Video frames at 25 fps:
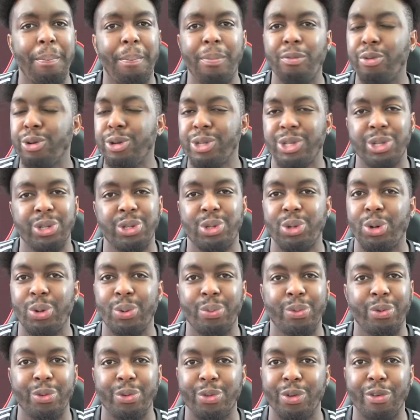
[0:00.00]
Borussia
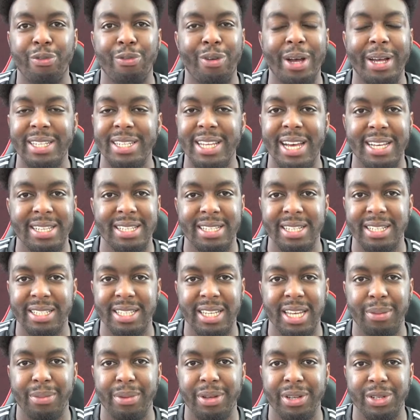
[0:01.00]
Dortmund were a fantastic
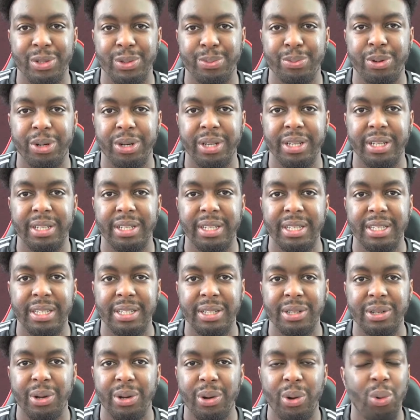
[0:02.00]
team at this point,
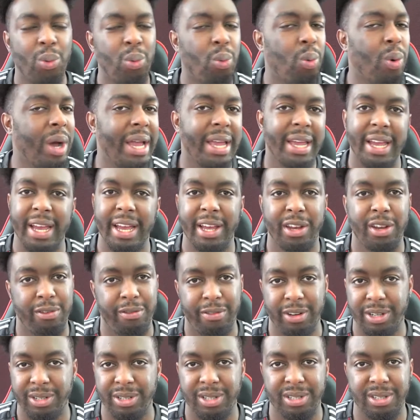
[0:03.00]
way ahead
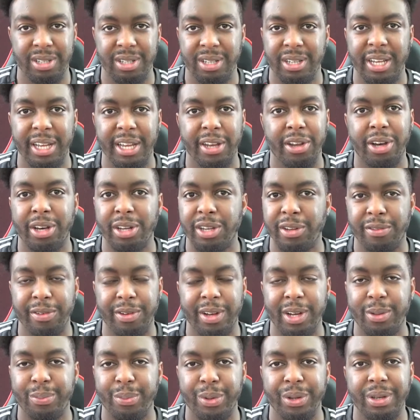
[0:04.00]
of us in our
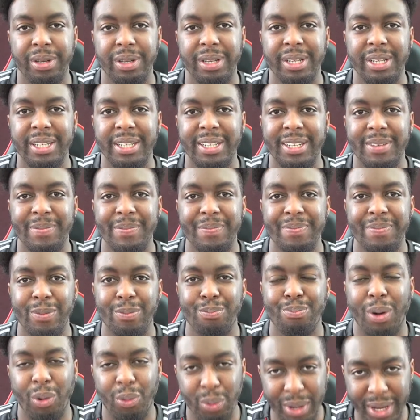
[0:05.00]
development.
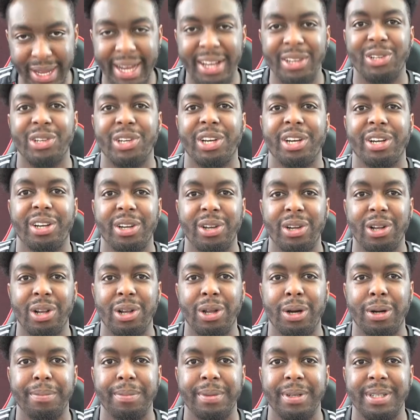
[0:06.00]
But we had Jurgen
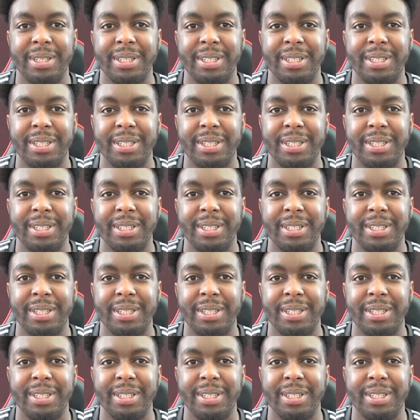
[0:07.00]
Klopp.